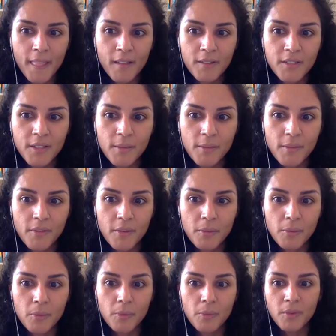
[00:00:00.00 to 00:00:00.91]
some of
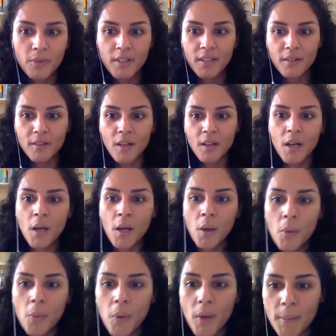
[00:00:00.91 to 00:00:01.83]
the
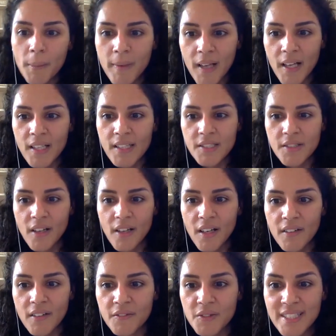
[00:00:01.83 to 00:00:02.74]
what plans you
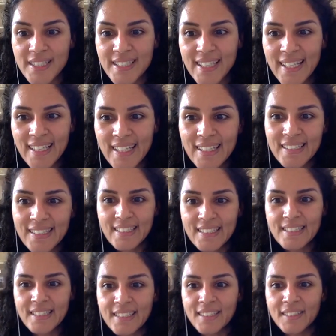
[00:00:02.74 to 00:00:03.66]
have for scale in
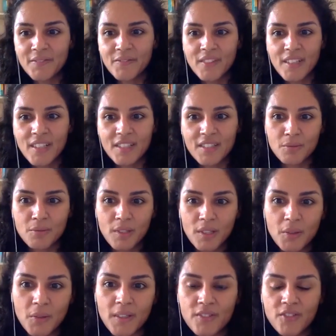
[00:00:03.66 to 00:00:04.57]
India is one
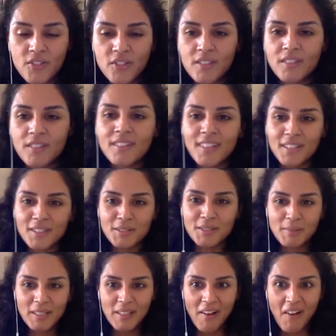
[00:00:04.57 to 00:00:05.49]
question that's
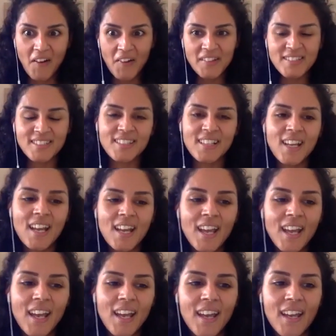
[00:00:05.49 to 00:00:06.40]
been asked.
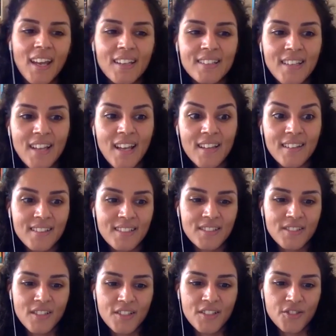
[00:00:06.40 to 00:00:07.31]
And
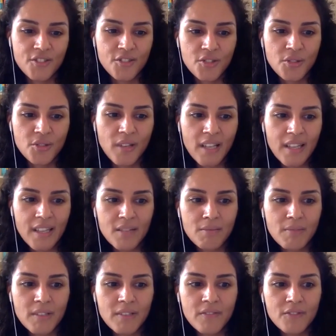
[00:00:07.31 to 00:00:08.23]
this, it's true, I
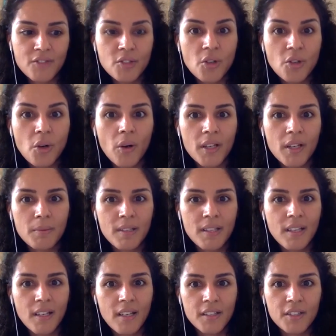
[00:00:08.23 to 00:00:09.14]
think we've toyed with
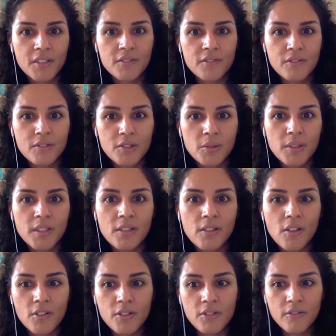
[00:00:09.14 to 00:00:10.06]
the idea of doing
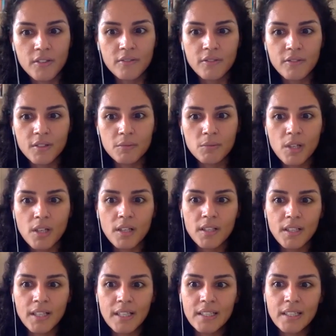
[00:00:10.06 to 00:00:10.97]
lots of different work
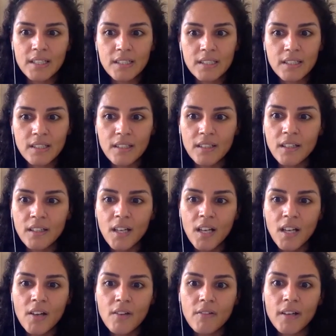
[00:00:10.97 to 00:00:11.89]
in India.
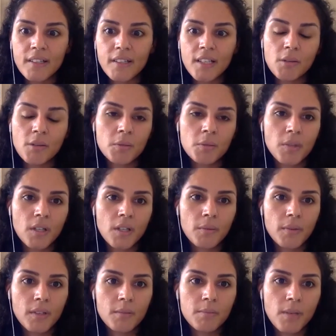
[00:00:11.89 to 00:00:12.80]
Right now we work
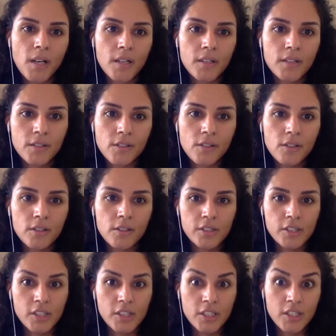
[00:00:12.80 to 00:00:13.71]
with a partner called
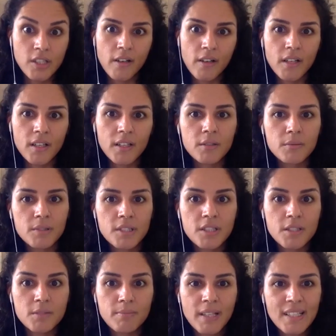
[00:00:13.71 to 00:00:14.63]
Shiksharat, which
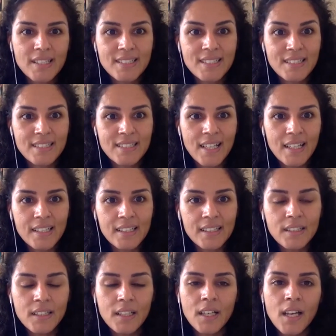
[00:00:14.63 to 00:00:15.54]
is based in Delhi.